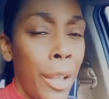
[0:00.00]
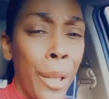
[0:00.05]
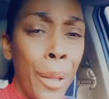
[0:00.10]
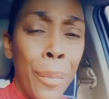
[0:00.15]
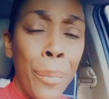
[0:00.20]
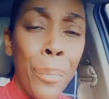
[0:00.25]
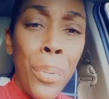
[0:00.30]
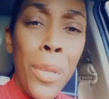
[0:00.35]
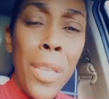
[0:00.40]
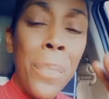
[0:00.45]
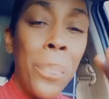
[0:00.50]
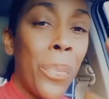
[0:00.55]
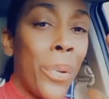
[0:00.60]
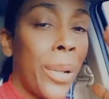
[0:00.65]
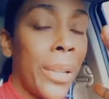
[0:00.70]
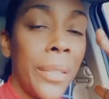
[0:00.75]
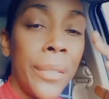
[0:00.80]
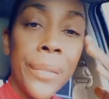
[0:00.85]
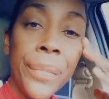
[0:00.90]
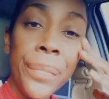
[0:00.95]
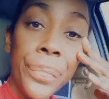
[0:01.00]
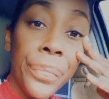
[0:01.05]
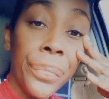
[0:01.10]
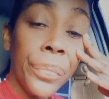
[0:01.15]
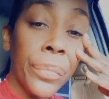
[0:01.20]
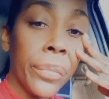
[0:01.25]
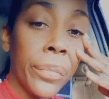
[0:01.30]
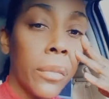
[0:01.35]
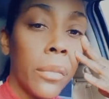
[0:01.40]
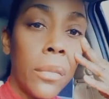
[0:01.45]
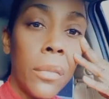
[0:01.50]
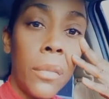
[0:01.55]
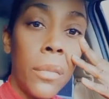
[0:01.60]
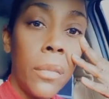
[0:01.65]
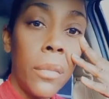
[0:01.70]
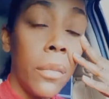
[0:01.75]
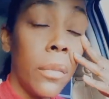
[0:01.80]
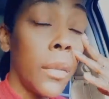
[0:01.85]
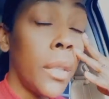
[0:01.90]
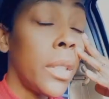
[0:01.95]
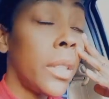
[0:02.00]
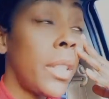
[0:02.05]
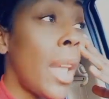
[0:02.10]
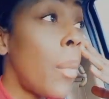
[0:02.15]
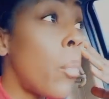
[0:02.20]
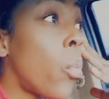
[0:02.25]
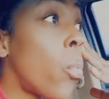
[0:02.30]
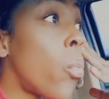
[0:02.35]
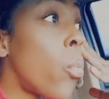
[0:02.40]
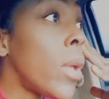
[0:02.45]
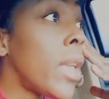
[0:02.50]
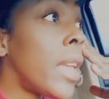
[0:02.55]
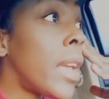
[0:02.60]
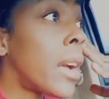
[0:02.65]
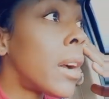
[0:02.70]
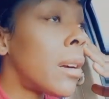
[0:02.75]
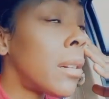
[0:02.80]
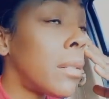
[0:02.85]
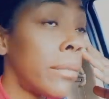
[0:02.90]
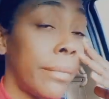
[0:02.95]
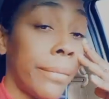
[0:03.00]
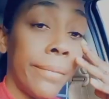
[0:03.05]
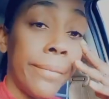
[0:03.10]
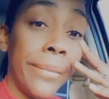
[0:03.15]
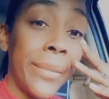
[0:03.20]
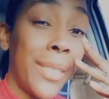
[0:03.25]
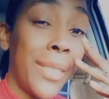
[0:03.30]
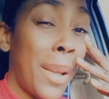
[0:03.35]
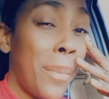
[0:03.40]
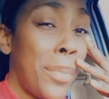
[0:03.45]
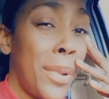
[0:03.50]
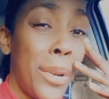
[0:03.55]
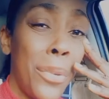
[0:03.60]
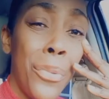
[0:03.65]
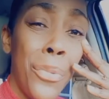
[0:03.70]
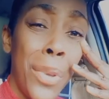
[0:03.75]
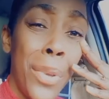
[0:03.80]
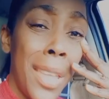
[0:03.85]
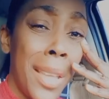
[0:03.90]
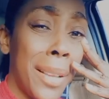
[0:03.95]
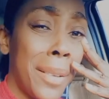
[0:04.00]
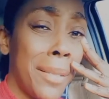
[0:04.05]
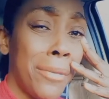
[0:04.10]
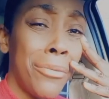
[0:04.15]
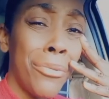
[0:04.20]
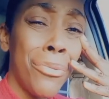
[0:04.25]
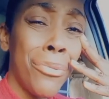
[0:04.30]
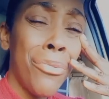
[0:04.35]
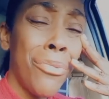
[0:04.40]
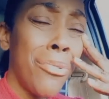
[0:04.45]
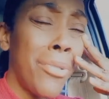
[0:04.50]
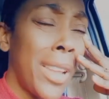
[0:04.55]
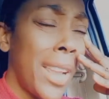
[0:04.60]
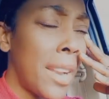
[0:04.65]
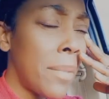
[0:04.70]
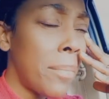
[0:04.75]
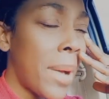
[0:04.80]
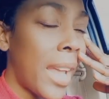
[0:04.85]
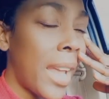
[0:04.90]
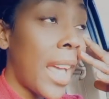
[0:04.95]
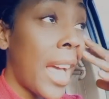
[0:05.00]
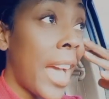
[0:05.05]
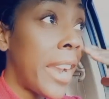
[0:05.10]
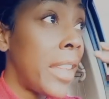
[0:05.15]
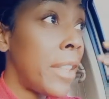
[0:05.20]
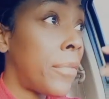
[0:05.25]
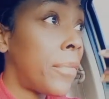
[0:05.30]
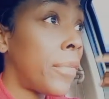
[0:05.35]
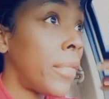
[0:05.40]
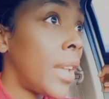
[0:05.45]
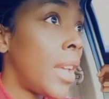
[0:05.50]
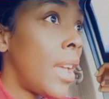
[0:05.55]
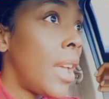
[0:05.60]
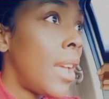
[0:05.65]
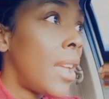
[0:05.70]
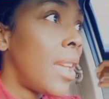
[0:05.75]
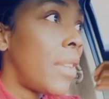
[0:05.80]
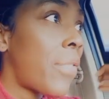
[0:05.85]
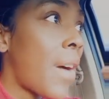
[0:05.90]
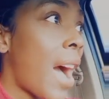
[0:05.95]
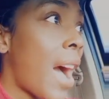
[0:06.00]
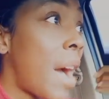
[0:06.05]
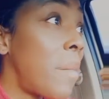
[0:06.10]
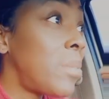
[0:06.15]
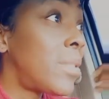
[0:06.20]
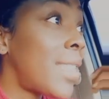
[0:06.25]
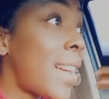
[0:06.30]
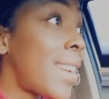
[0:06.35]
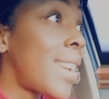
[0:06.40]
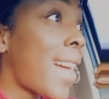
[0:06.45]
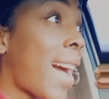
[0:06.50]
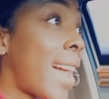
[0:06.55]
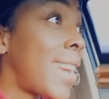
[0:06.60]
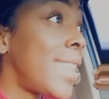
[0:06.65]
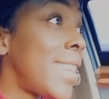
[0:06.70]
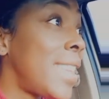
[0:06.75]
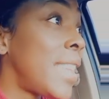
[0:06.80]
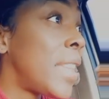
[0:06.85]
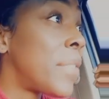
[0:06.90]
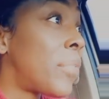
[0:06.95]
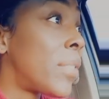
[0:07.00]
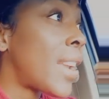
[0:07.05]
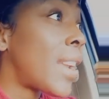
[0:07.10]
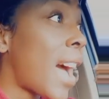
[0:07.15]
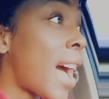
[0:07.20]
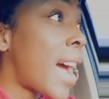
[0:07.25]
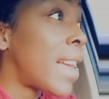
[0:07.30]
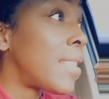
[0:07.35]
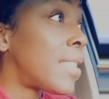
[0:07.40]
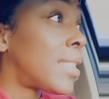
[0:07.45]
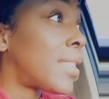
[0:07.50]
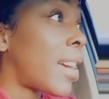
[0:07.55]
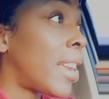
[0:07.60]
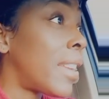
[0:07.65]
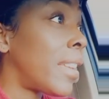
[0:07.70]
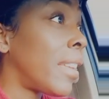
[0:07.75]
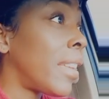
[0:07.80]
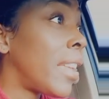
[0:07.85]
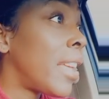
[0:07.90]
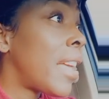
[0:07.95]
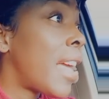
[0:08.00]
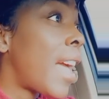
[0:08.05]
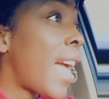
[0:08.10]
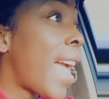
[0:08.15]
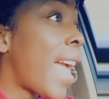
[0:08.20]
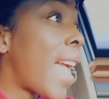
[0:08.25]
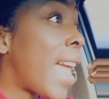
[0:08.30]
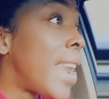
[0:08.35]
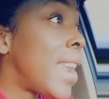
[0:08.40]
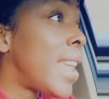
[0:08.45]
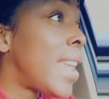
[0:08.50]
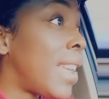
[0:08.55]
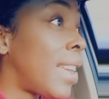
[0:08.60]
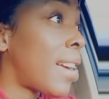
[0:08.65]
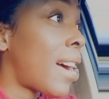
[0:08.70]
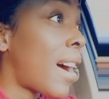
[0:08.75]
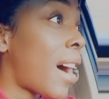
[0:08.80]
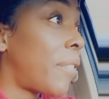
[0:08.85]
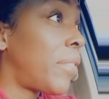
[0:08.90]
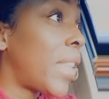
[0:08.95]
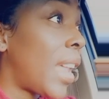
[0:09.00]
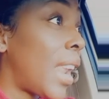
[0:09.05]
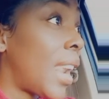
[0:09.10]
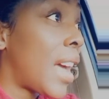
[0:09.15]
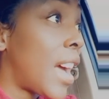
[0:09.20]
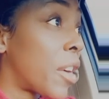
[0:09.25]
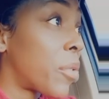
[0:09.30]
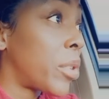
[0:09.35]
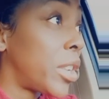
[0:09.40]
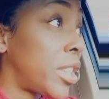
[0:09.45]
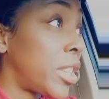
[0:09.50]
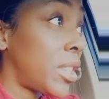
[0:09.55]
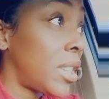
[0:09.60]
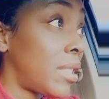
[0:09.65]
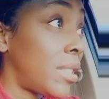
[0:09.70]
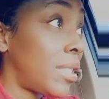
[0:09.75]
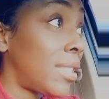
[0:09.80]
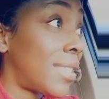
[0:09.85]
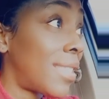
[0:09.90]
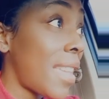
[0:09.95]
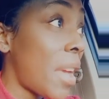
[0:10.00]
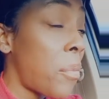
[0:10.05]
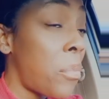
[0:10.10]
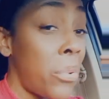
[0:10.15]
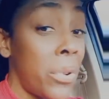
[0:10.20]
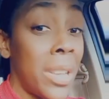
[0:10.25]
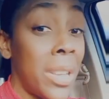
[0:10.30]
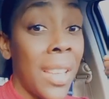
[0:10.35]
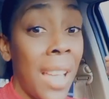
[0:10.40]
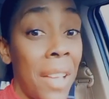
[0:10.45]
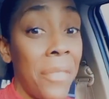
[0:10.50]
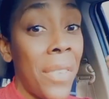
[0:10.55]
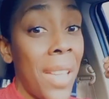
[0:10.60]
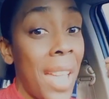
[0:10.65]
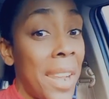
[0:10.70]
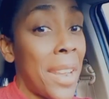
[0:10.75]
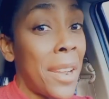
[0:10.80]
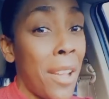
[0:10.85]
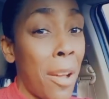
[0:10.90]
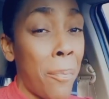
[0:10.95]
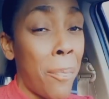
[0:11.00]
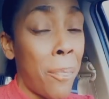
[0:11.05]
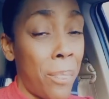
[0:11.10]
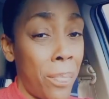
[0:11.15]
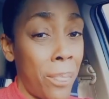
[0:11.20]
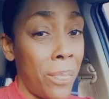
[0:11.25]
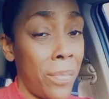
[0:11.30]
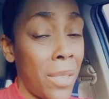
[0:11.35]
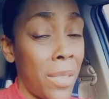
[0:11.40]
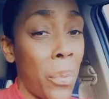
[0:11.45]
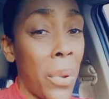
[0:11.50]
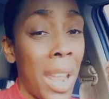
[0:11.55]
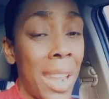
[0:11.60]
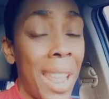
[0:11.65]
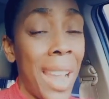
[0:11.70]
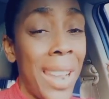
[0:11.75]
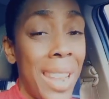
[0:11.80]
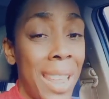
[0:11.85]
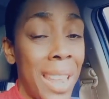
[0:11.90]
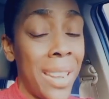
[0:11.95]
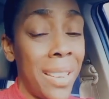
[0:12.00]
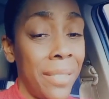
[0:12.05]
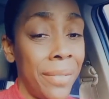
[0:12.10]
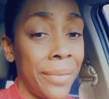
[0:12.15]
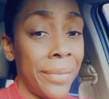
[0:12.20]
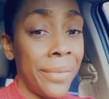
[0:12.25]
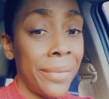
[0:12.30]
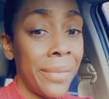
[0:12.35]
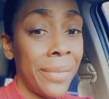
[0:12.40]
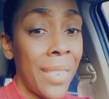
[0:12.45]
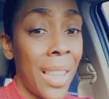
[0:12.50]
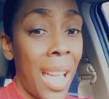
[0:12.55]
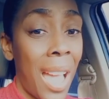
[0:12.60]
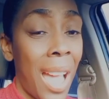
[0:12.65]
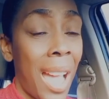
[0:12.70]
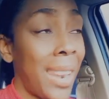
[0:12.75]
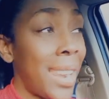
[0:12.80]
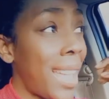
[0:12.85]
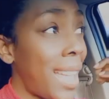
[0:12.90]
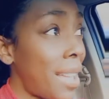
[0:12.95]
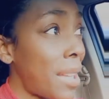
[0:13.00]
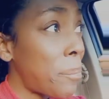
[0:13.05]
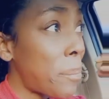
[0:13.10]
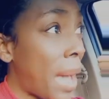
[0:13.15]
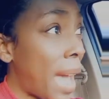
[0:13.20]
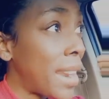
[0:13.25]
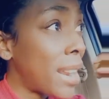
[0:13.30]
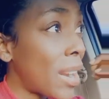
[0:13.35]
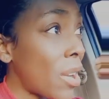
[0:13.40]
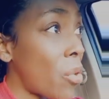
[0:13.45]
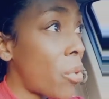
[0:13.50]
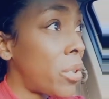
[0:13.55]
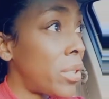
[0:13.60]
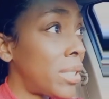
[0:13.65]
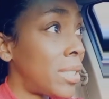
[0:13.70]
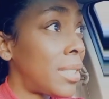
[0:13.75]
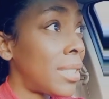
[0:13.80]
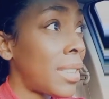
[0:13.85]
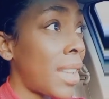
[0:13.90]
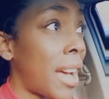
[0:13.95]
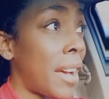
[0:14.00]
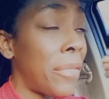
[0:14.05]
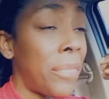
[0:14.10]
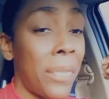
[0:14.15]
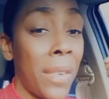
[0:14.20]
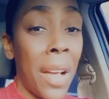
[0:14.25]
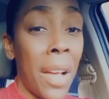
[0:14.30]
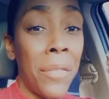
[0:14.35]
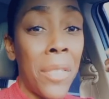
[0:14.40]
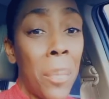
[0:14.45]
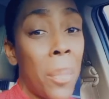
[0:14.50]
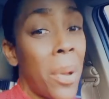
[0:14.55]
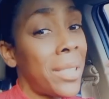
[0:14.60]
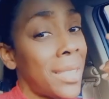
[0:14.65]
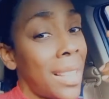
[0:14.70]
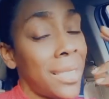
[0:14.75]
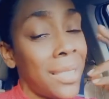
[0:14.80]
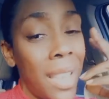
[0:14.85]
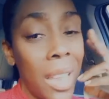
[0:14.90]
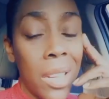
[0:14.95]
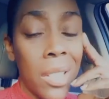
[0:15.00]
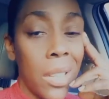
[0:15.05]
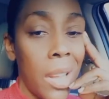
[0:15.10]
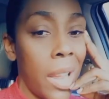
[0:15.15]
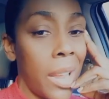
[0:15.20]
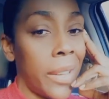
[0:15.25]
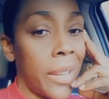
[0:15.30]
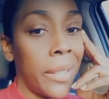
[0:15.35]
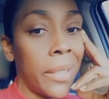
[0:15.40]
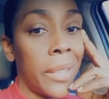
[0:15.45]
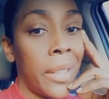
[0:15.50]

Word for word: People, them weak. Them did weak really bad. And if if Hampton had even answered any of the languages, they wouldn't have ended up the way they did at the, by the close of, of the buzzer section.